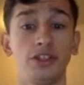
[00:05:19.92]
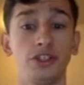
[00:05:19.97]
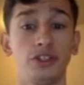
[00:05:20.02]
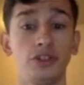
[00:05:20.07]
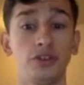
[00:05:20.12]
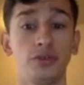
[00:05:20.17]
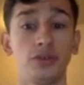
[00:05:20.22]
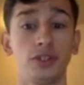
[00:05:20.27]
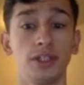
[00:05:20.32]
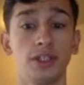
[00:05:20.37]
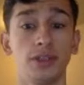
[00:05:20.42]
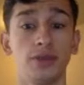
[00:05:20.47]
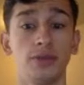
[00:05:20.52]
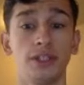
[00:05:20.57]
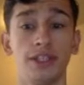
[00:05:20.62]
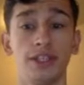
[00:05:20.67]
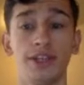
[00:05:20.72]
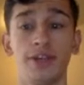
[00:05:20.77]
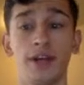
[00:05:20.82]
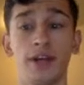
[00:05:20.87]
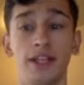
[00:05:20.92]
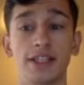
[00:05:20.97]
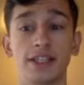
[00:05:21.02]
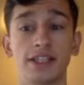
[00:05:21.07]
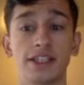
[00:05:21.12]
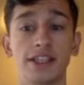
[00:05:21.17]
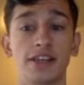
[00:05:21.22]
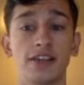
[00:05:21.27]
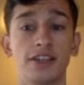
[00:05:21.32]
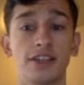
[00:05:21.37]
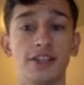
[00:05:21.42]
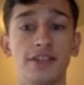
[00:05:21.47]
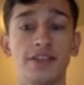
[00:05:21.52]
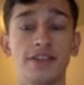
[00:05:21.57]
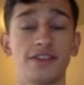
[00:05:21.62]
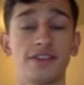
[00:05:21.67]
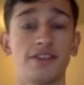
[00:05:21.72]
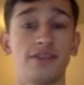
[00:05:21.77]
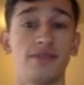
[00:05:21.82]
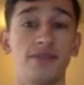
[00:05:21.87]
two really great center
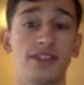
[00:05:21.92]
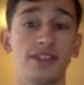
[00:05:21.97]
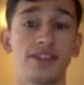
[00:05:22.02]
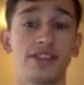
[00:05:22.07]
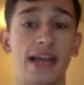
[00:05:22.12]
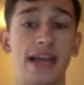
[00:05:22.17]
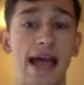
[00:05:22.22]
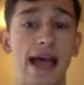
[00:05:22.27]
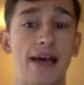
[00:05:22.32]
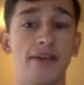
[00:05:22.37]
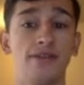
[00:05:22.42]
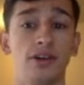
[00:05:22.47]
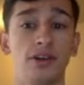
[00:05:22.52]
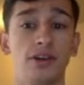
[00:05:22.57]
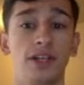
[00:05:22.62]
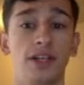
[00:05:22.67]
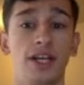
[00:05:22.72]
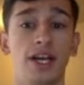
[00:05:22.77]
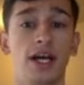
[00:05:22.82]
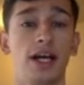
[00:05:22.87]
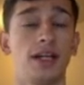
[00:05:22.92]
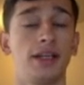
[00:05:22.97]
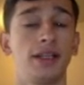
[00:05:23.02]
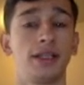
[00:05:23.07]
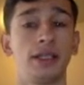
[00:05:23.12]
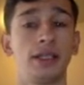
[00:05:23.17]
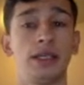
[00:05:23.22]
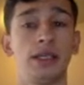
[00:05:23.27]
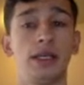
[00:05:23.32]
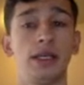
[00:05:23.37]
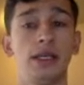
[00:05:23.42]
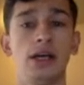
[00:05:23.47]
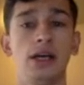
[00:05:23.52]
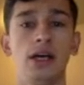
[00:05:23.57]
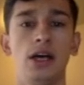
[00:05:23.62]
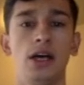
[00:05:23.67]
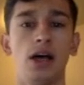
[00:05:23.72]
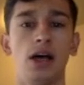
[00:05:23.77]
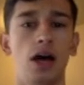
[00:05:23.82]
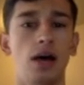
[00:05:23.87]
defensive mids to have early on.
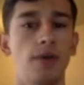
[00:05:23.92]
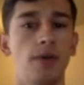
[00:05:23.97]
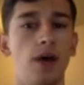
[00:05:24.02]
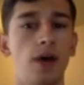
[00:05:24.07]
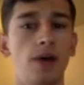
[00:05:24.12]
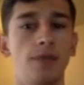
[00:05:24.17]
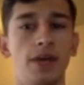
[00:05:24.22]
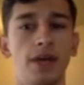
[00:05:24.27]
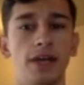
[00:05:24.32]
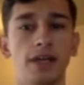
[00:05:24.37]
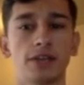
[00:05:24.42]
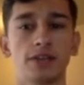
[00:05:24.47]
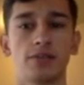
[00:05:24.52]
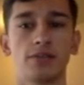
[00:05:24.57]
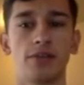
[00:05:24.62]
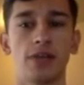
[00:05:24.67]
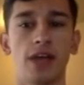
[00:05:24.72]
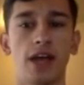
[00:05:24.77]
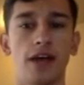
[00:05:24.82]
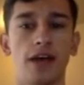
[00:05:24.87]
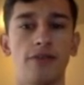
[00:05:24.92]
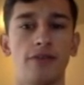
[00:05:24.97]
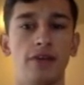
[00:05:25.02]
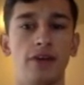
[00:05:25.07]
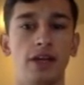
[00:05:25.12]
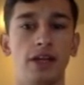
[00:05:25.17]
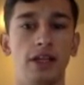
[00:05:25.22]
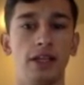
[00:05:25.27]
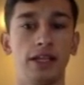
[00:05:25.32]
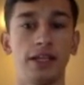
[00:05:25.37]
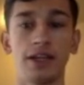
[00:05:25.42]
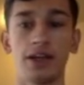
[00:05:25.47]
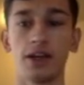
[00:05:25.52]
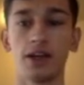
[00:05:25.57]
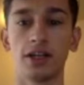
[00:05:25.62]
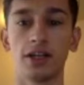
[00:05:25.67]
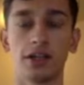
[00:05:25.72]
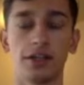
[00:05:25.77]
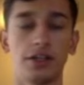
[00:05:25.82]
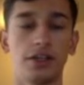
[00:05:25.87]
Up next, we have
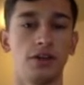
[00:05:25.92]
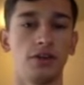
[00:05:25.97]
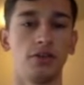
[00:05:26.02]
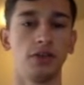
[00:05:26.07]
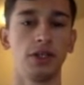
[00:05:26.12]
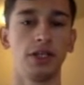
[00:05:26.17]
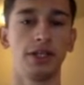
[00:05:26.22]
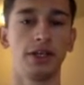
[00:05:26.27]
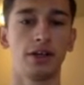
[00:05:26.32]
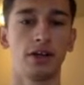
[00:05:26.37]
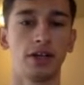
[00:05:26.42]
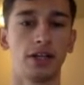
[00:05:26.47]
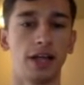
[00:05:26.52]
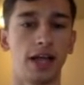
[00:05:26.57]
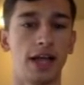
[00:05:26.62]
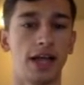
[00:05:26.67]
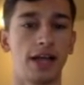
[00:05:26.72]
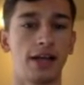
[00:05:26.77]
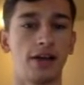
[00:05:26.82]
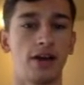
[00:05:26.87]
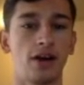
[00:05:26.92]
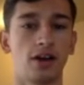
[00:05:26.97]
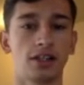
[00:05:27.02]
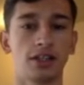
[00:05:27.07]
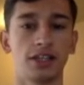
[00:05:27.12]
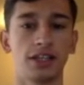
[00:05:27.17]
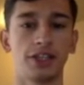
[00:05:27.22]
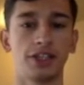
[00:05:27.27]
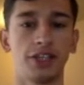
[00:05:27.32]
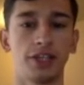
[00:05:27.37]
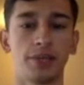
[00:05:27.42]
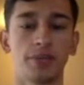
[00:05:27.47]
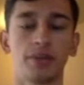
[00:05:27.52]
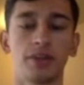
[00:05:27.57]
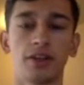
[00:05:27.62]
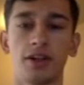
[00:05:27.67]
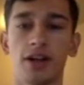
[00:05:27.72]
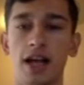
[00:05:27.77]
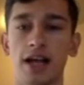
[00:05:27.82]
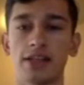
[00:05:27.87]
Lingard. Lingard and
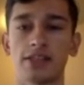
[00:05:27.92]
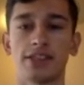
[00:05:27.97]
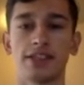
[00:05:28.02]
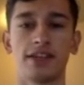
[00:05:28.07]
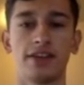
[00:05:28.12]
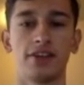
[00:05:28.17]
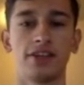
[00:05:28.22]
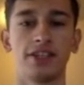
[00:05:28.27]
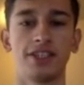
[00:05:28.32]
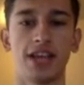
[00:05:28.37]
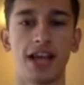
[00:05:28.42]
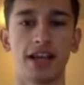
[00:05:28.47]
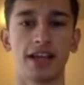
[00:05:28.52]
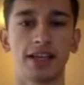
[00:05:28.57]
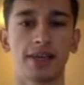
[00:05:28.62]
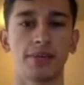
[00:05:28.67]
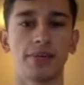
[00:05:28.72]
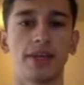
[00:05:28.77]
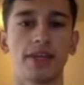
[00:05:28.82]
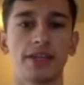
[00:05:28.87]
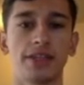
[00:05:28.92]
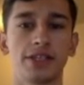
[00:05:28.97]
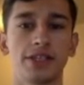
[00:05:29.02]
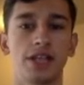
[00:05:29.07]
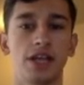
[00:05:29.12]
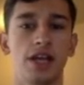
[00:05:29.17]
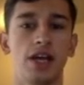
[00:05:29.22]
Oxlade-Chamberlain as center attacking mids.